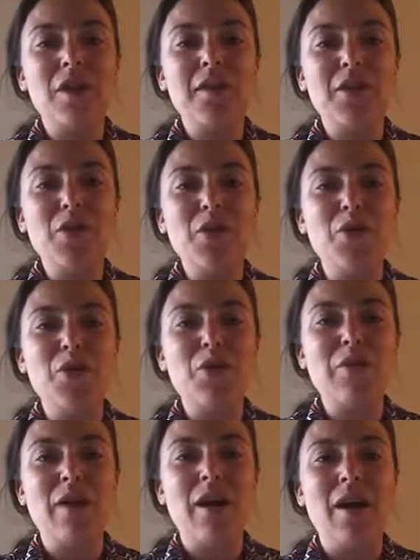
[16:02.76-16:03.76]

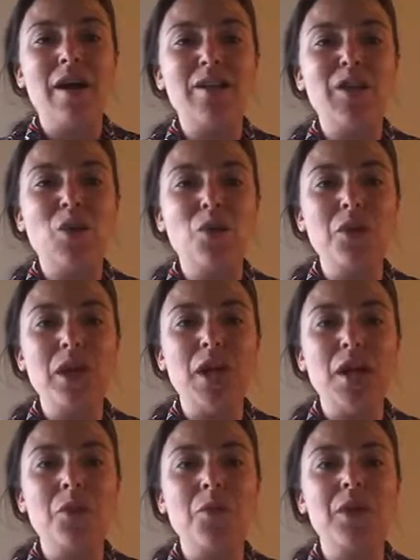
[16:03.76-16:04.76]
new school
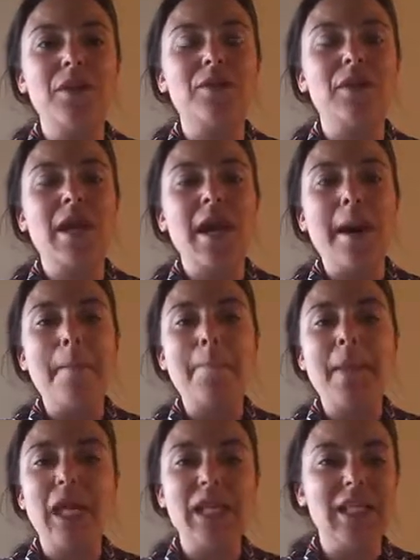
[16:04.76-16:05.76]
year with
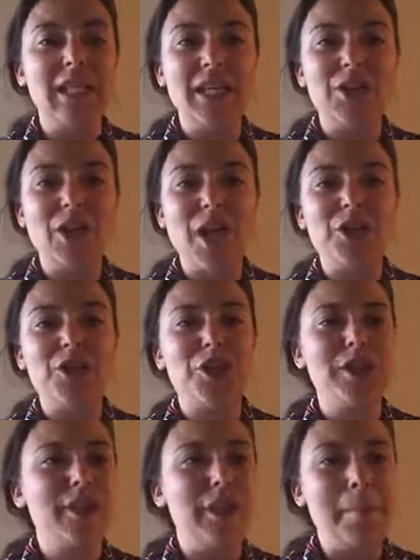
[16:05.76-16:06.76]
amazing
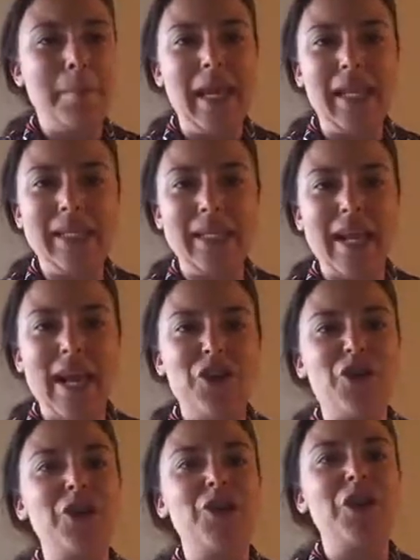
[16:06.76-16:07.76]
intention, amazing
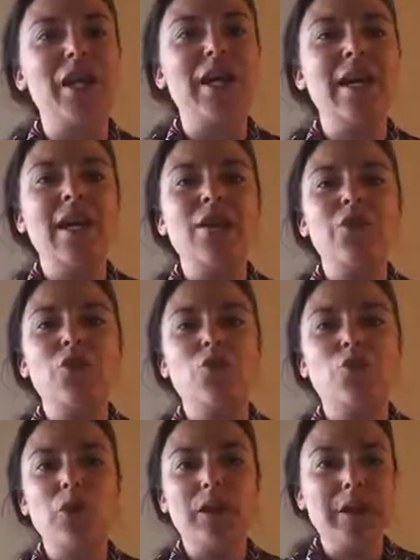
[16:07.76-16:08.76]
energy to
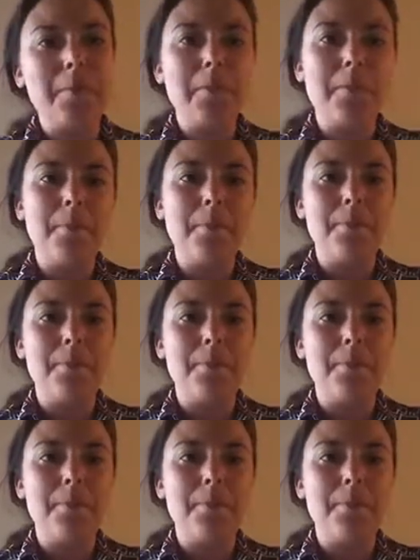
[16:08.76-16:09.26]
really